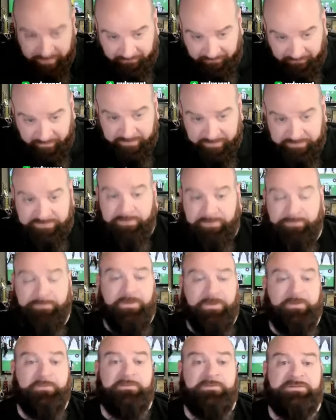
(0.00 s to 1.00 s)
defense
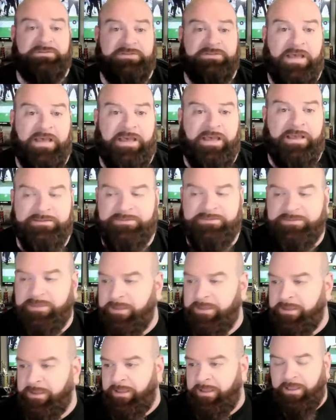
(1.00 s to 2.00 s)
both sides.
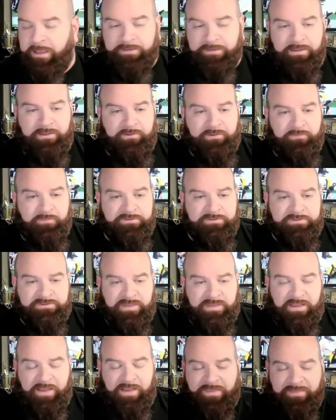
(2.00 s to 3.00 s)
I think we
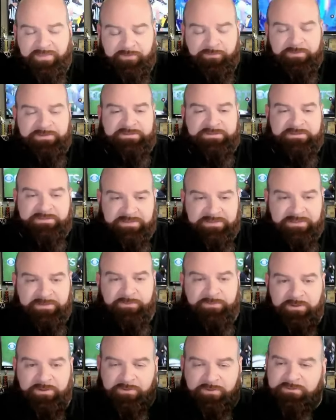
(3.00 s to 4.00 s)

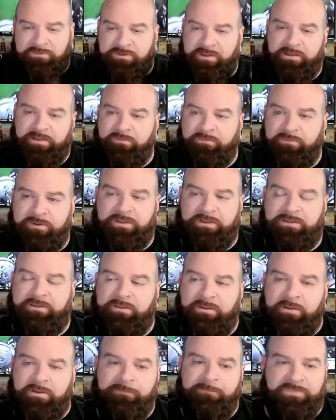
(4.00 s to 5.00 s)
see when you're dealing with
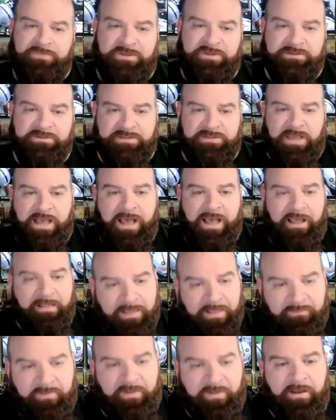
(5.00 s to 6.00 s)
these
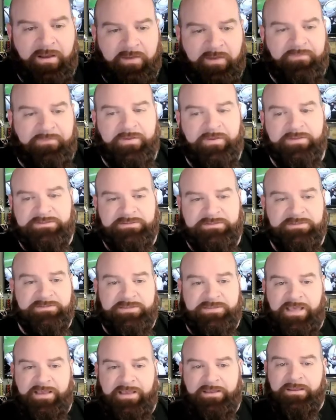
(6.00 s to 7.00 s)
high-level
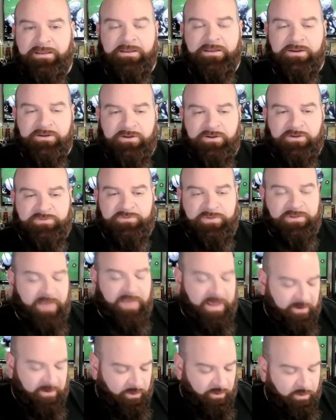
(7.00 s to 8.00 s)
offenses that there's really
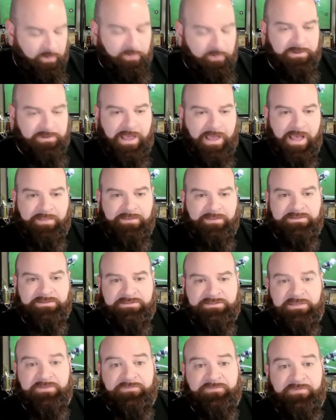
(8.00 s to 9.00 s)
not a whole lot
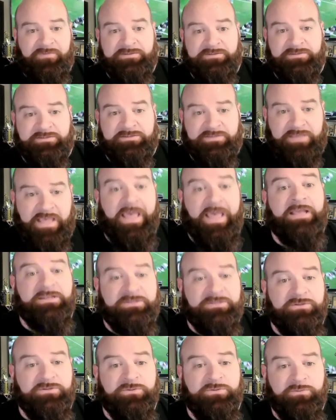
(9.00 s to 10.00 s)
these defenses
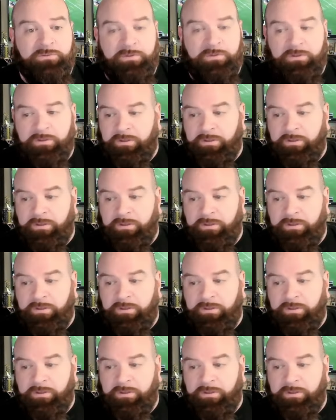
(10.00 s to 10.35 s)
can do.